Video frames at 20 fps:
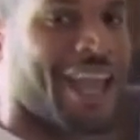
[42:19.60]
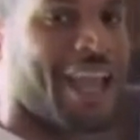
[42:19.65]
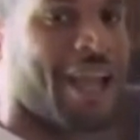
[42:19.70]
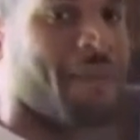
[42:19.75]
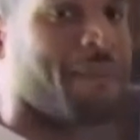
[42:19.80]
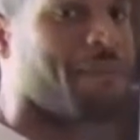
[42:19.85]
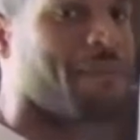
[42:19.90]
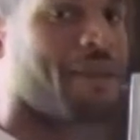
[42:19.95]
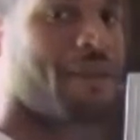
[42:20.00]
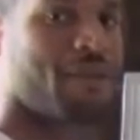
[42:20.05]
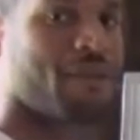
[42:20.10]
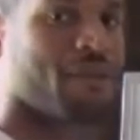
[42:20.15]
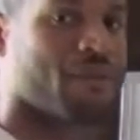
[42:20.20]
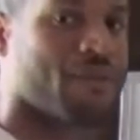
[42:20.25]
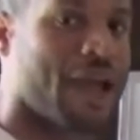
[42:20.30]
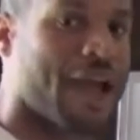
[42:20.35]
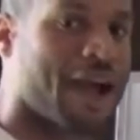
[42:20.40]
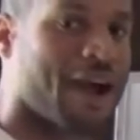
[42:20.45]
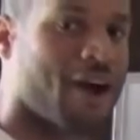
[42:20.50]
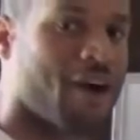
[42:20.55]
can be
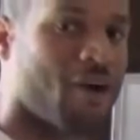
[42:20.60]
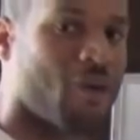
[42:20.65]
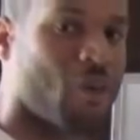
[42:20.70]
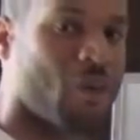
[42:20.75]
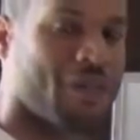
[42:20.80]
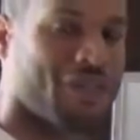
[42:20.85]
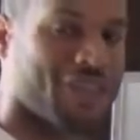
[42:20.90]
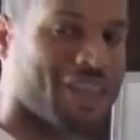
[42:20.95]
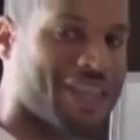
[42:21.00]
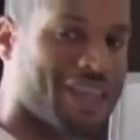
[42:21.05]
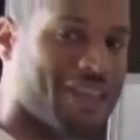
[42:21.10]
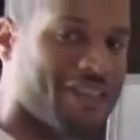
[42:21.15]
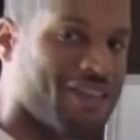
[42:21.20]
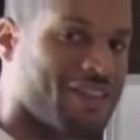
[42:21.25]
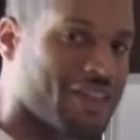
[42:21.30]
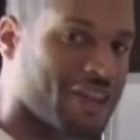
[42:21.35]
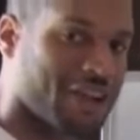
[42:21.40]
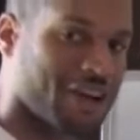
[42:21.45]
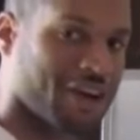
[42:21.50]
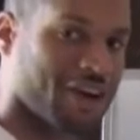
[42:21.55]
found
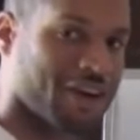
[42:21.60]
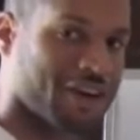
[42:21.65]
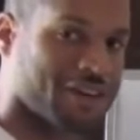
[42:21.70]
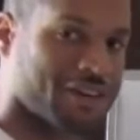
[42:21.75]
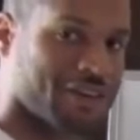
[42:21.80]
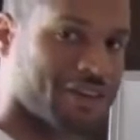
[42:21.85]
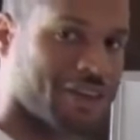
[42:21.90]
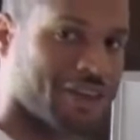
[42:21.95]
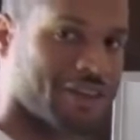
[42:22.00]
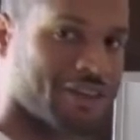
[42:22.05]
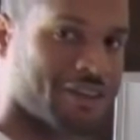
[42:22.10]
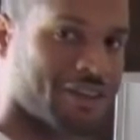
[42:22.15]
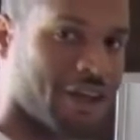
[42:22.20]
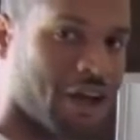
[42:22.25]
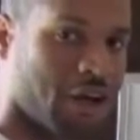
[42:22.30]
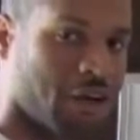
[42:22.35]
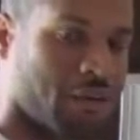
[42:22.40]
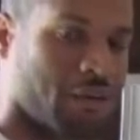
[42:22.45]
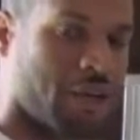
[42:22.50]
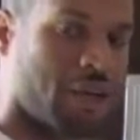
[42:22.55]
within the currency
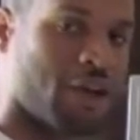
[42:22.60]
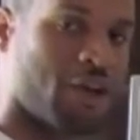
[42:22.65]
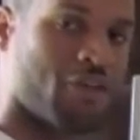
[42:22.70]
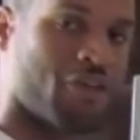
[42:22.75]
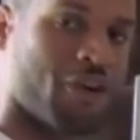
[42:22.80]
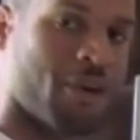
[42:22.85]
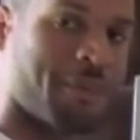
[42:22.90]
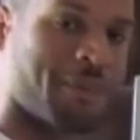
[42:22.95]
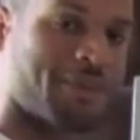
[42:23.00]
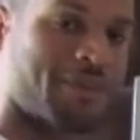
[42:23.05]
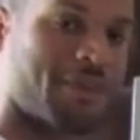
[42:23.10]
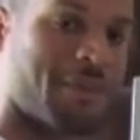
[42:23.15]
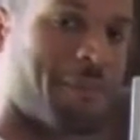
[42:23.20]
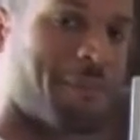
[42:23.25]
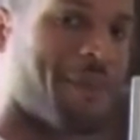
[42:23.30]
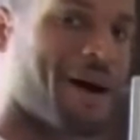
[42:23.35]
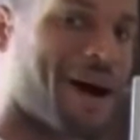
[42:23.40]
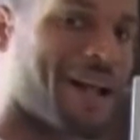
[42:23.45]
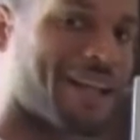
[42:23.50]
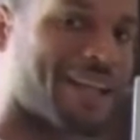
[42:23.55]
itself from a
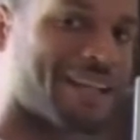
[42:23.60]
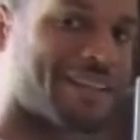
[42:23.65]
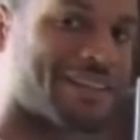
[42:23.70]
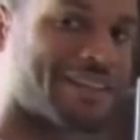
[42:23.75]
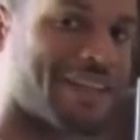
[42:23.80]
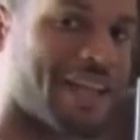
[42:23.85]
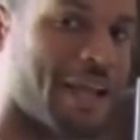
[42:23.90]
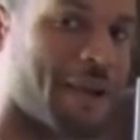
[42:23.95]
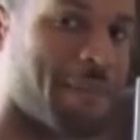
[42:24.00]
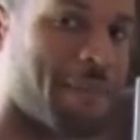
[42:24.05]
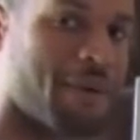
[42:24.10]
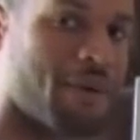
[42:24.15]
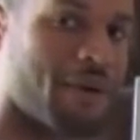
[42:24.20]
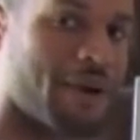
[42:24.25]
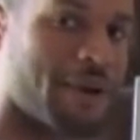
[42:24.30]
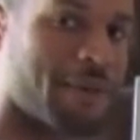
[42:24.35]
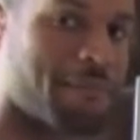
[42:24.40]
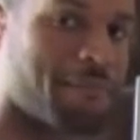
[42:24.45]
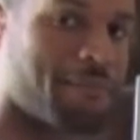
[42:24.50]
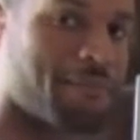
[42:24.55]
symbolic
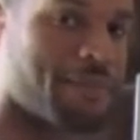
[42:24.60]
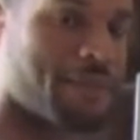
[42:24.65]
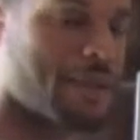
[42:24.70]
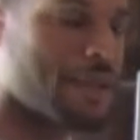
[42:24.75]
standpoint.